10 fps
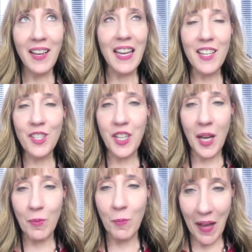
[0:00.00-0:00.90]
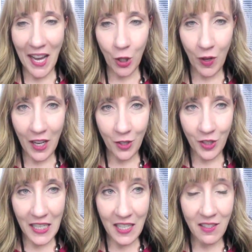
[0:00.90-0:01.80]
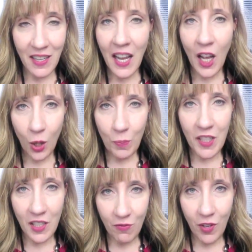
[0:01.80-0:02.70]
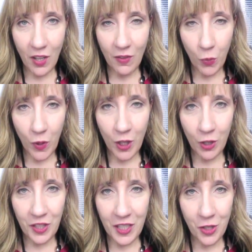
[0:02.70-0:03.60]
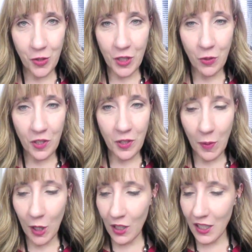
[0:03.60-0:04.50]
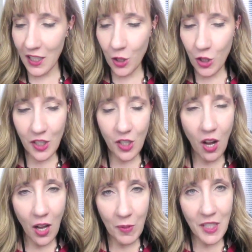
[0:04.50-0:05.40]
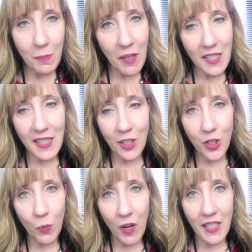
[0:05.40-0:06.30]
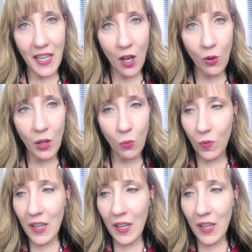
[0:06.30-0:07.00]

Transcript: in depth background in helping evolve the rare earth industry in North America, can you just comment about the sector right now and,